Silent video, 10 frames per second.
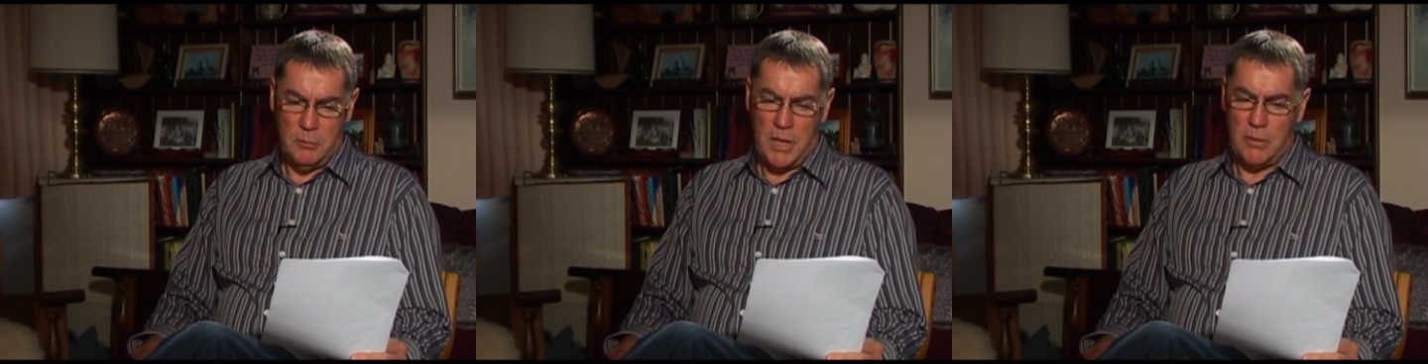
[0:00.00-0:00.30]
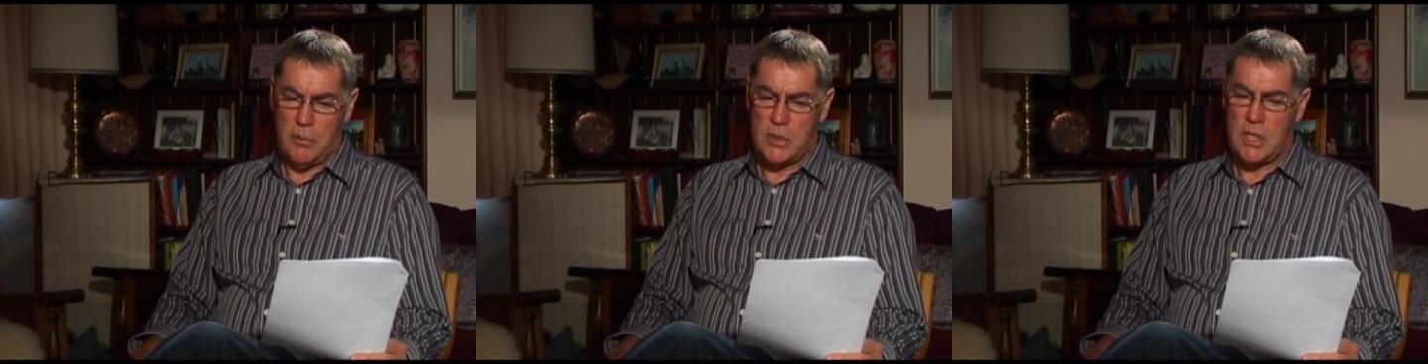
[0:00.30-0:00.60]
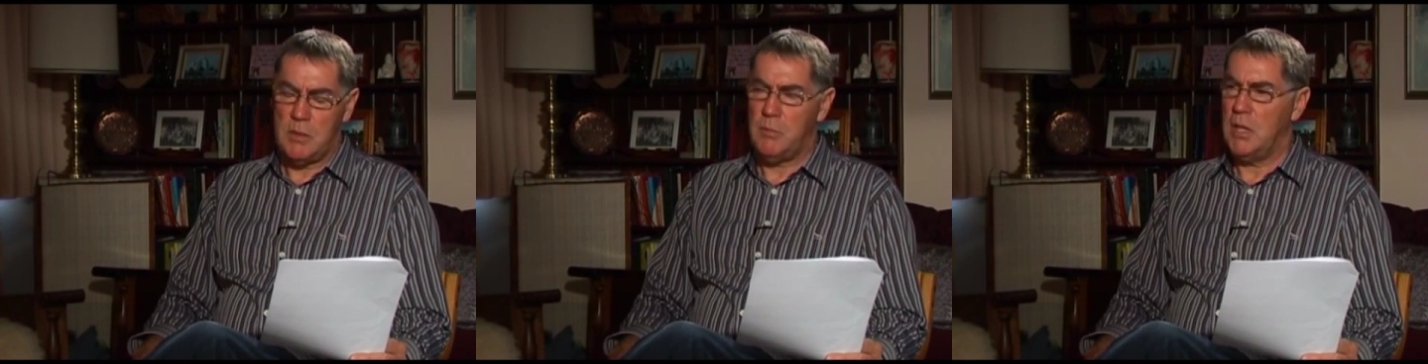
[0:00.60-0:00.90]
by a
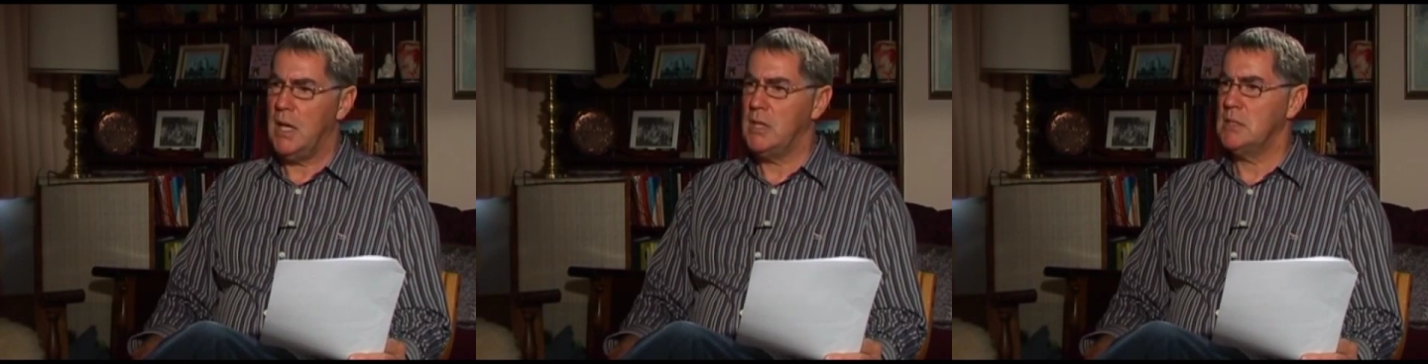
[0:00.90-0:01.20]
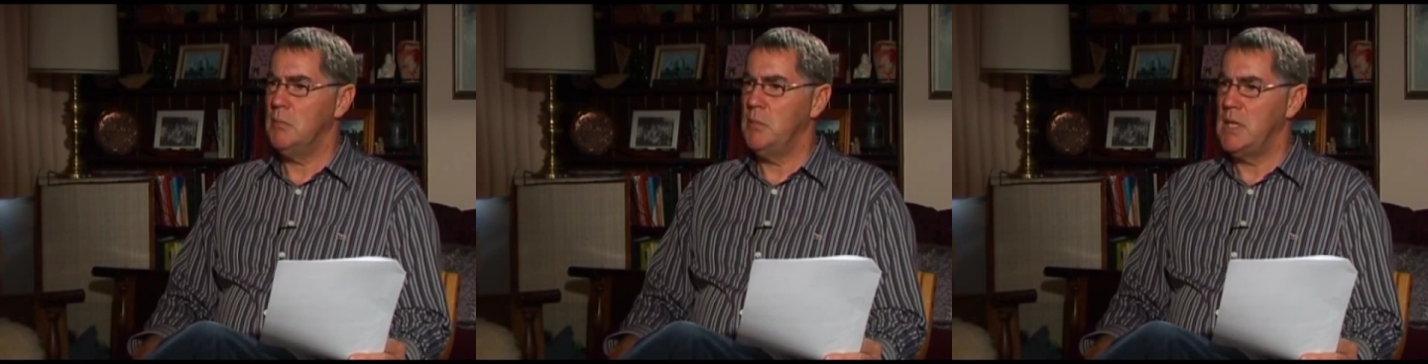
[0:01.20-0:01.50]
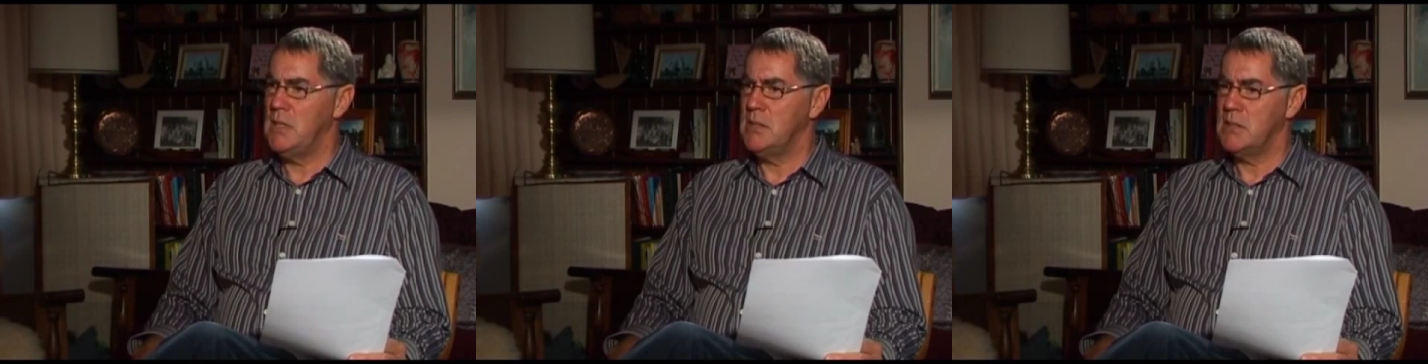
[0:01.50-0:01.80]
regime that has the
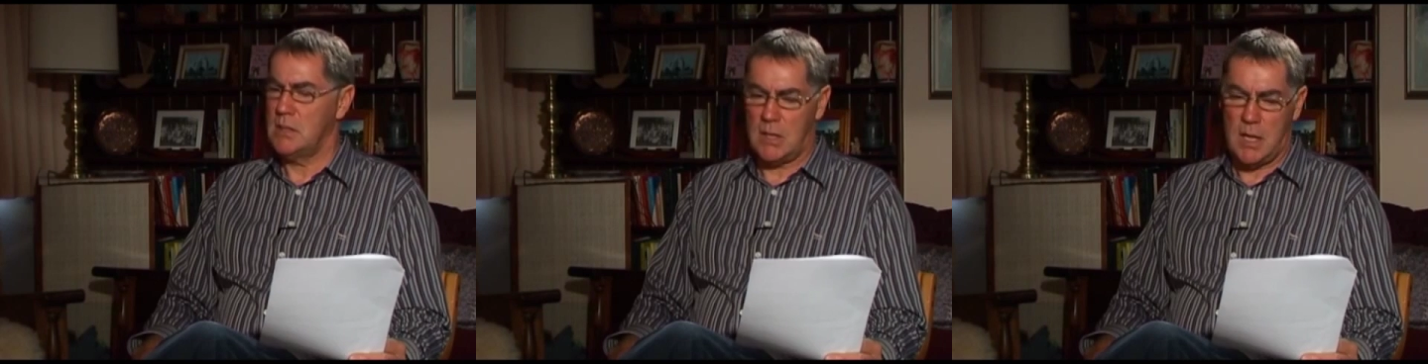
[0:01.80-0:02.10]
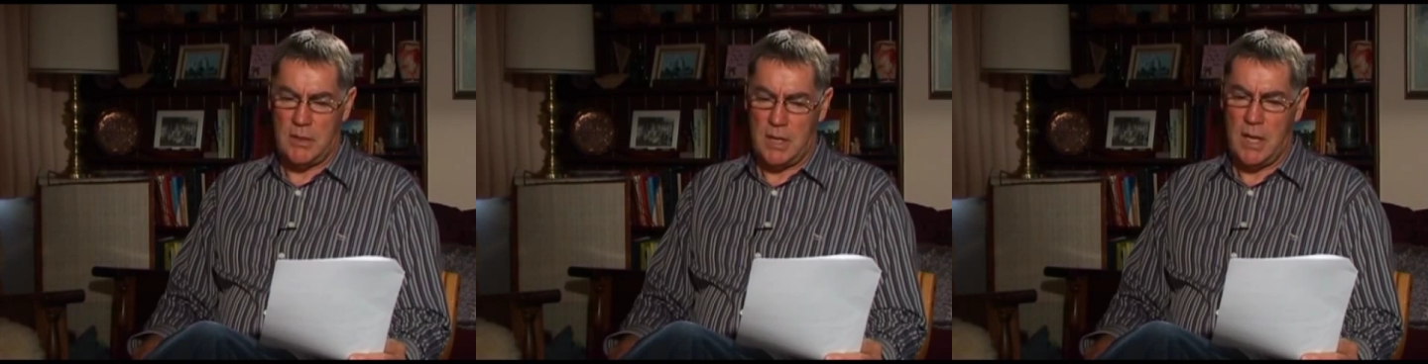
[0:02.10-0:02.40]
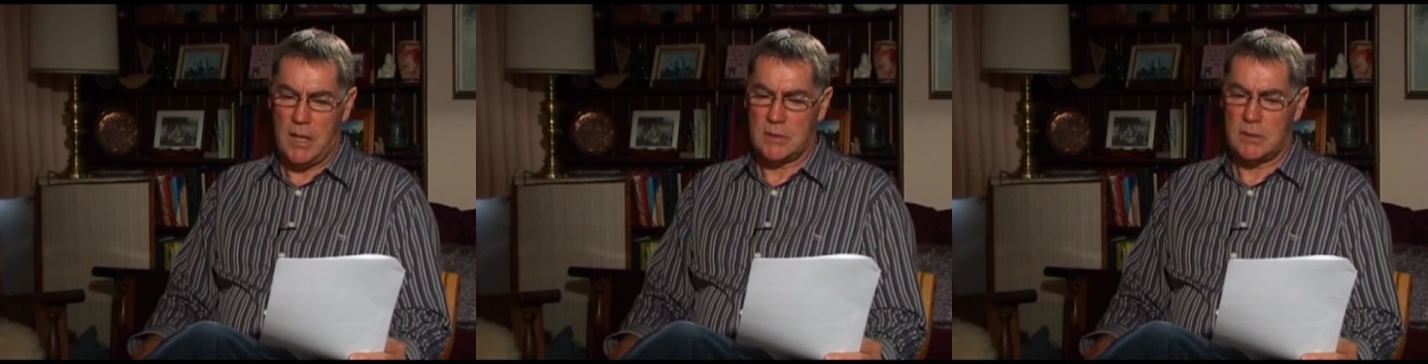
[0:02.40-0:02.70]
means to carry
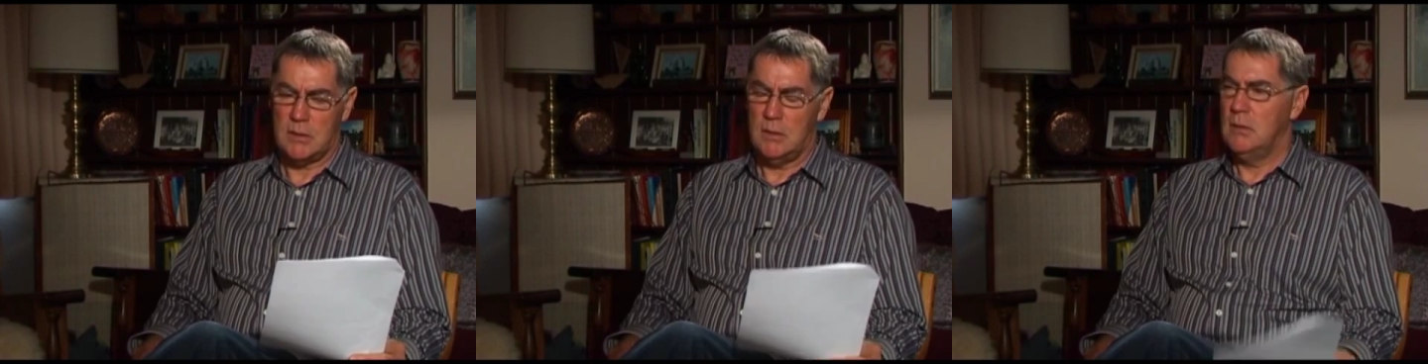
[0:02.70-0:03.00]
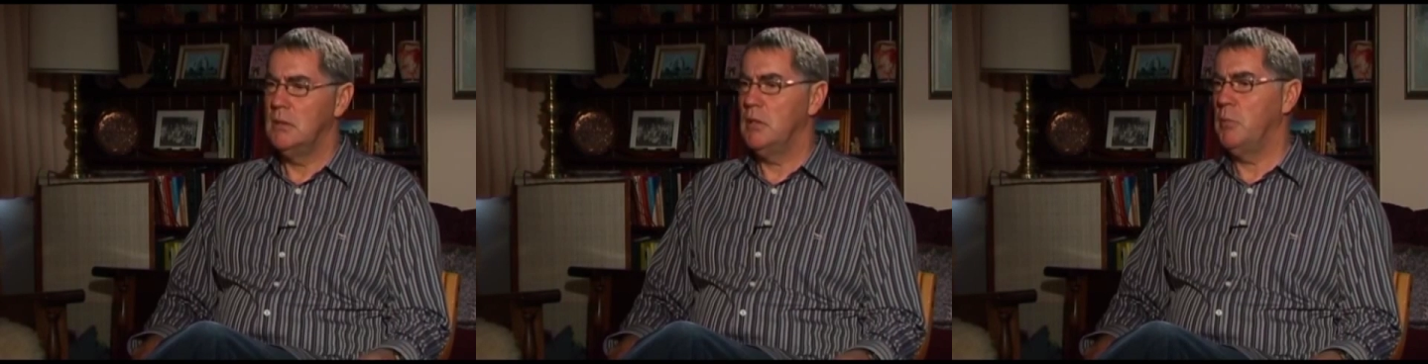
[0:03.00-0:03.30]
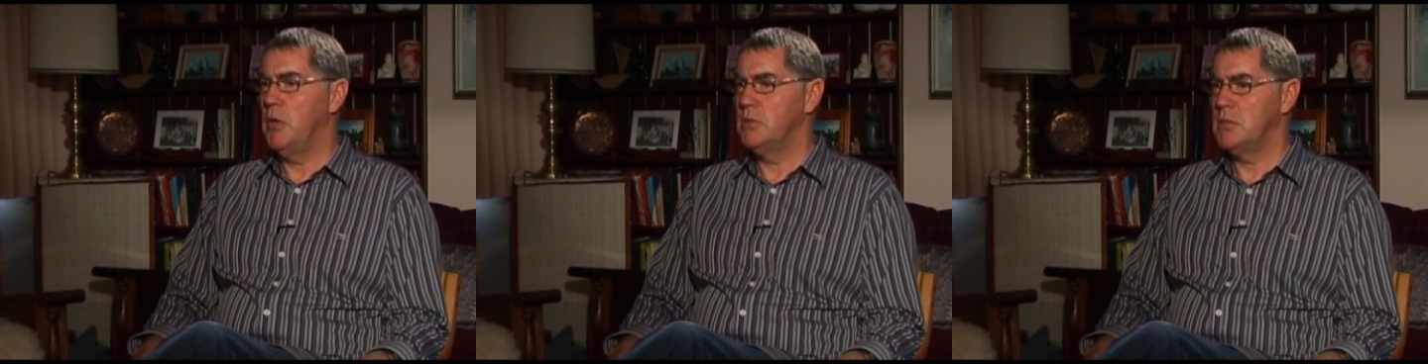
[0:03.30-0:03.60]
out the
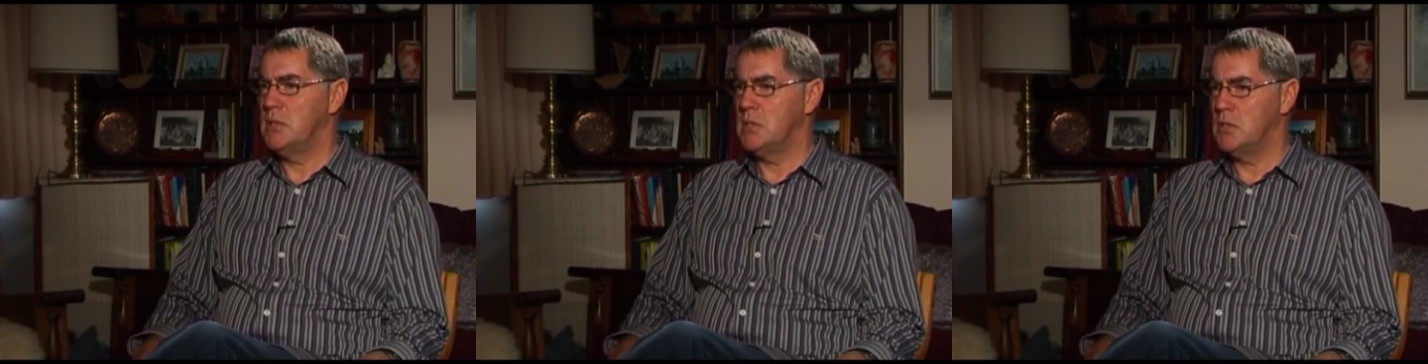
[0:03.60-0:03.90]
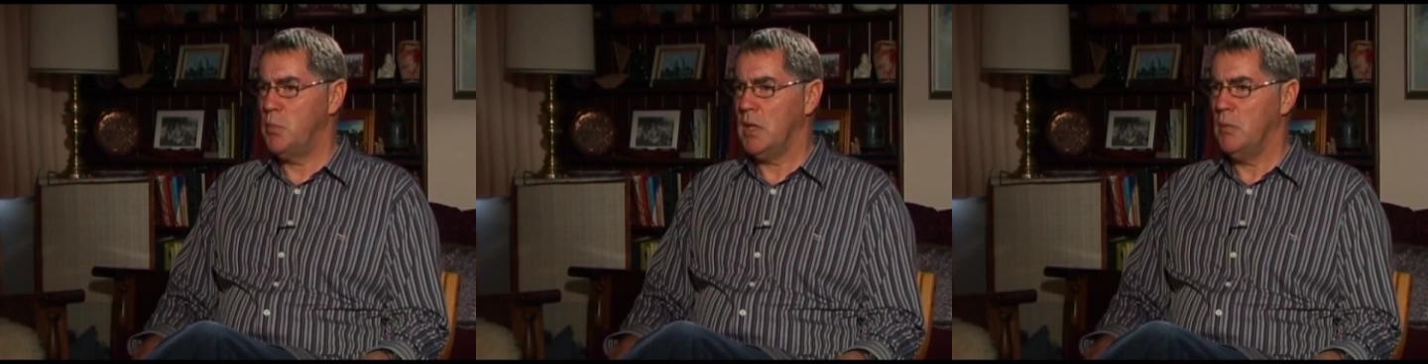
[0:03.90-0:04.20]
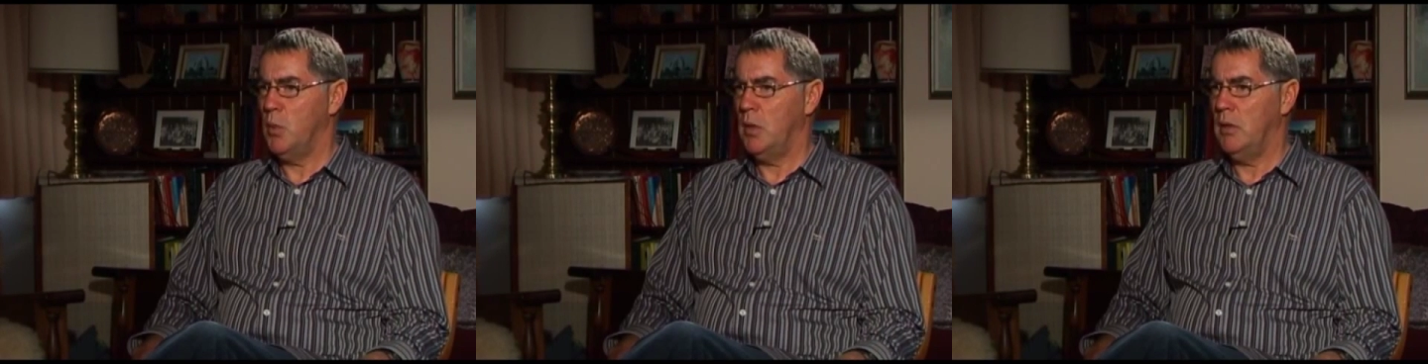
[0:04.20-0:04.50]
most
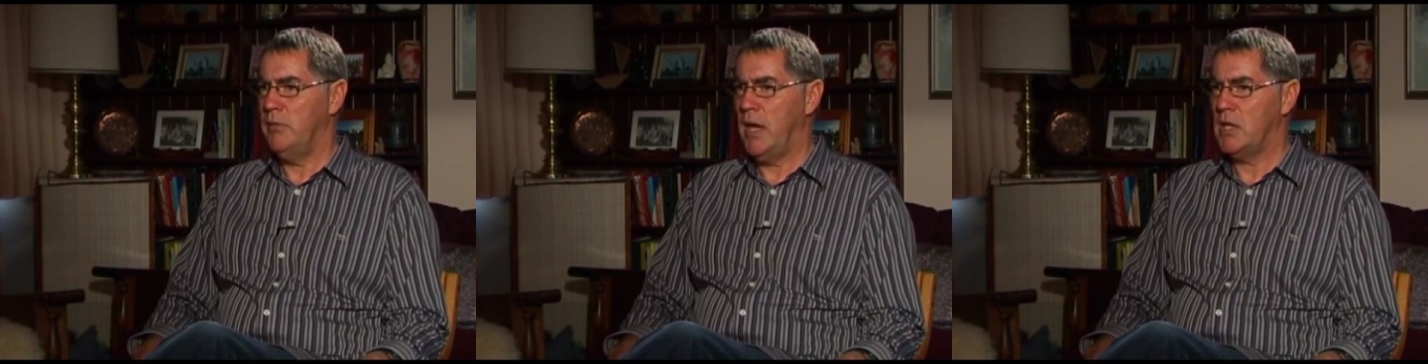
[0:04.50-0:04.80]
despicable of